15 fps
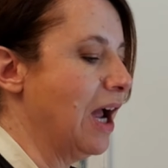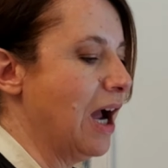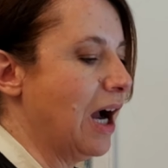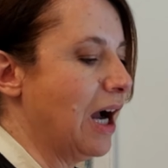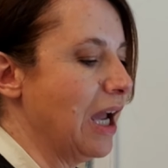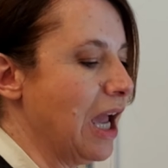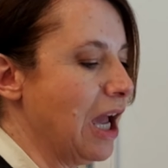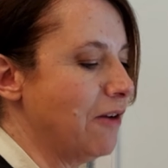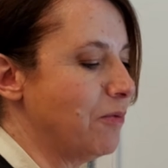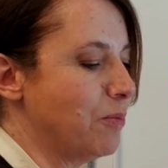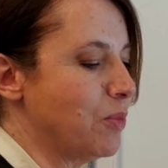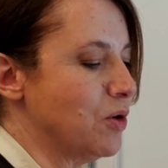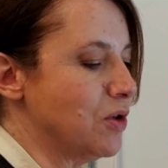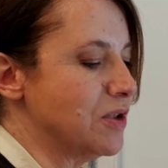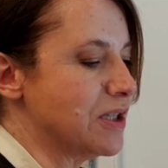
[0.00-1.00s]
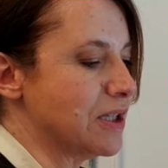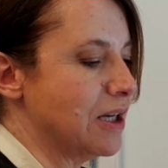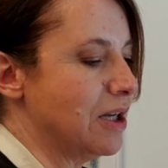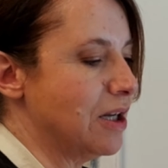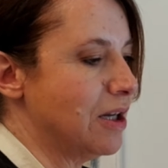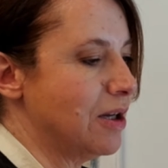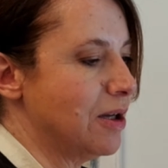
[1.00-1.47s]
I have put
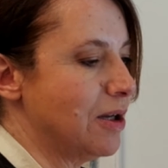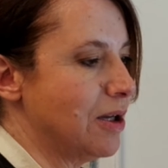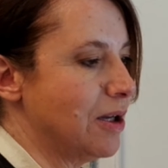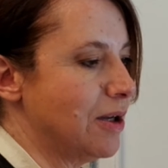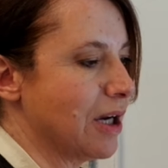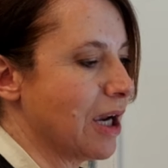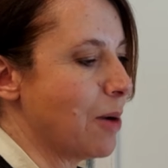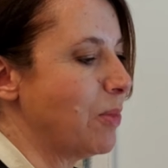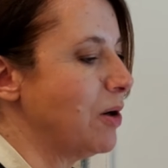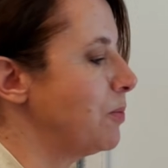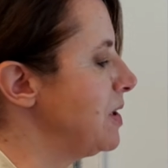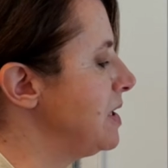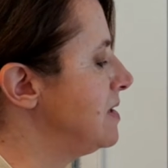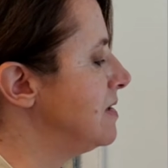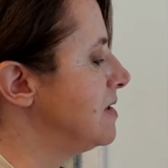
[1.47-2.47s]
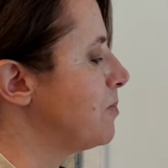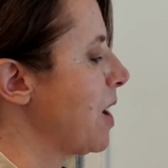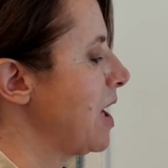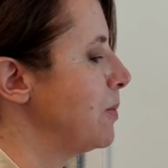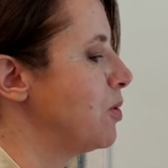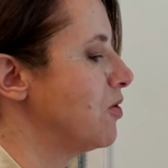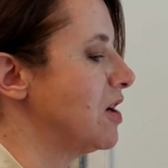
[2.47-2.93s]
a couple of pieces of
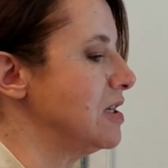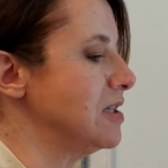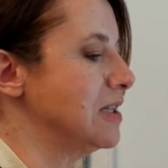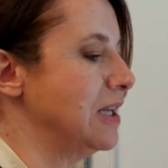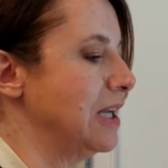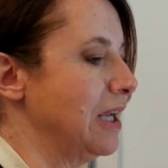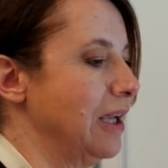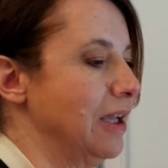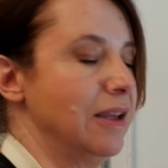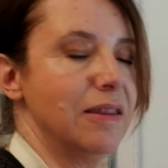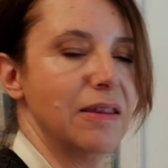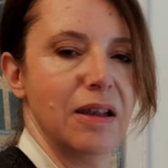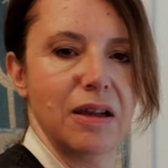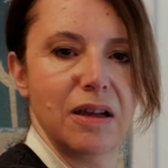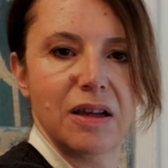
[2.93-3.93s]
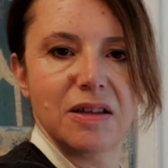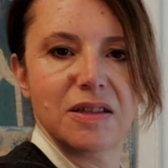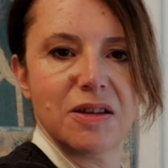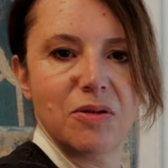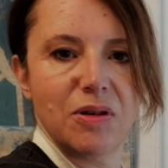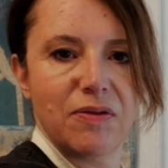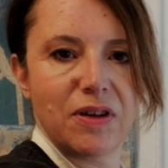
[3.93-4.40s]
paper underneath,
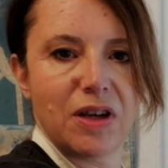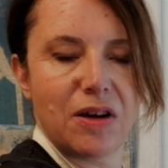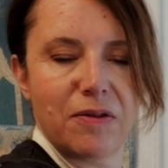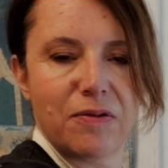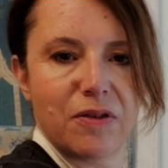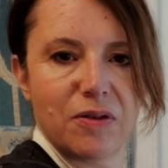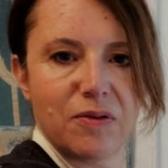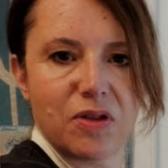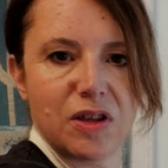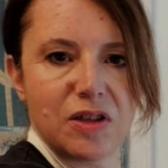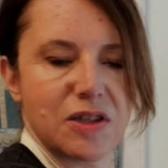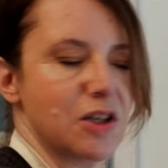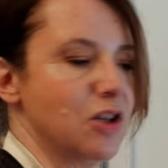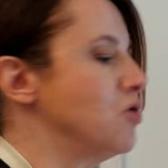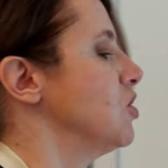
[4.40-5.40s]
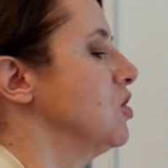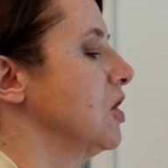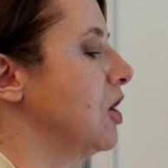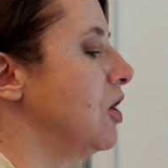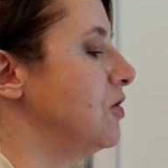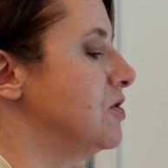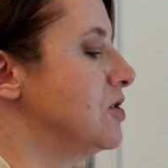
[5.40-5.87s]
so if enough of the solution
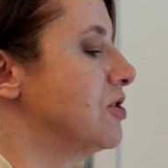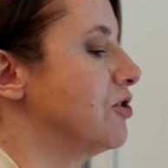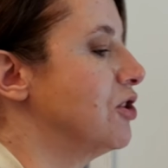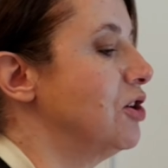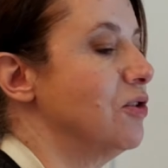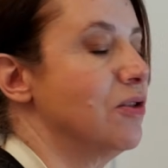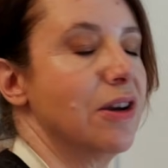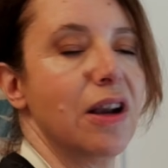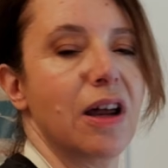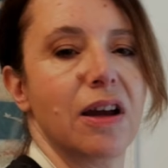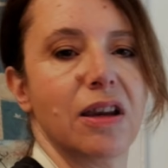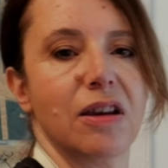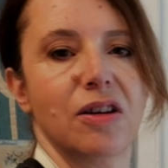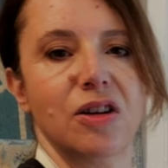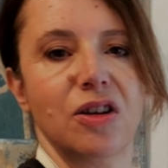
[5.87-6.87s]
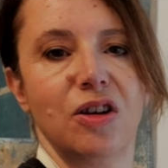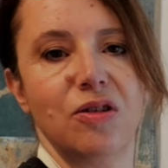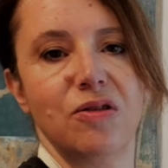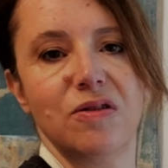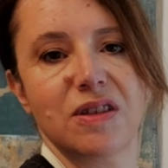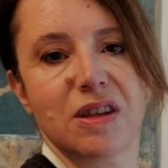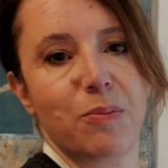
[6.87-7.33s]
goes through, then I can
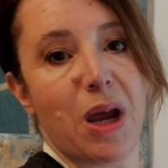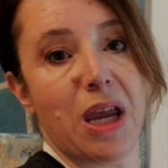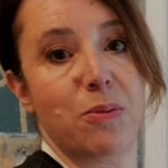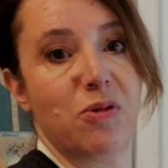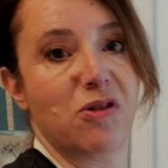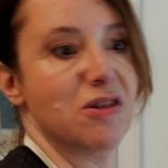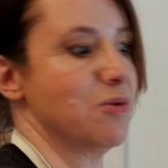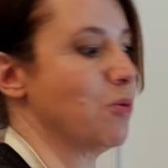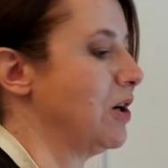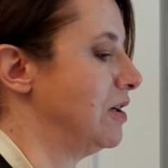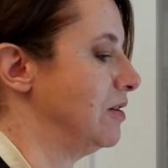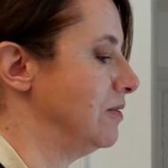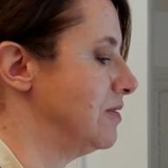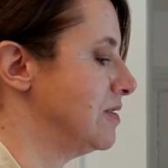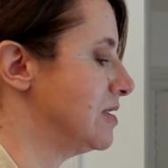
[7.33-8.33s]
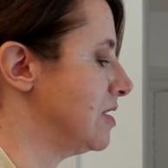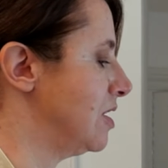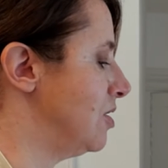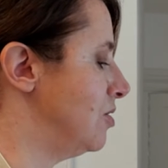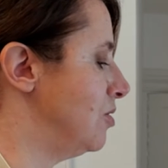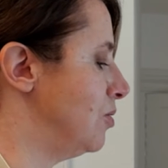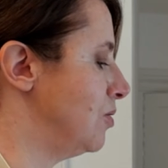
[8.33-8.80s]
use the paper as well,
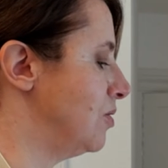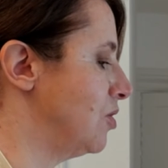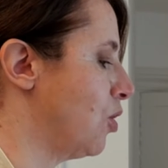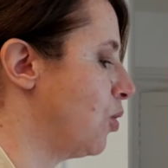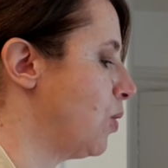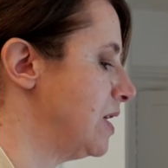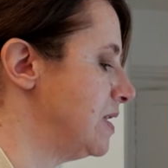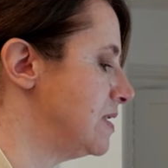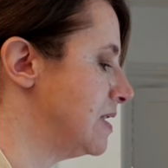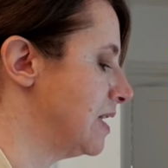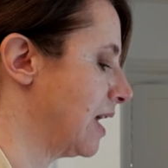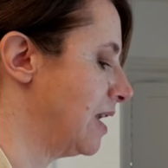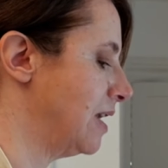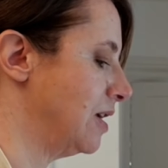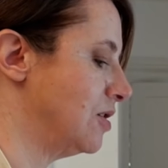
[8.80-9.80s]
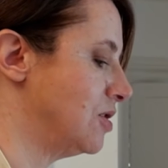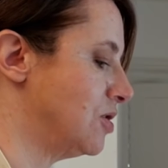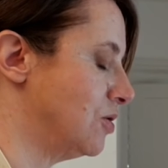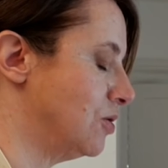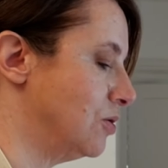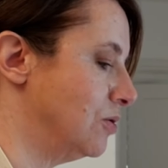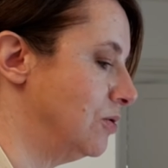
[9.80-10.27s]
so not wasting any at
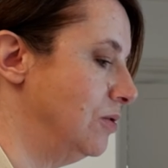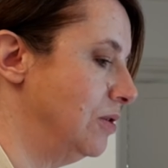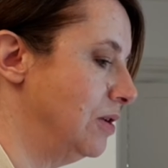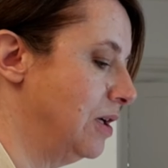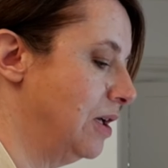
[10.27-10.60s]
all.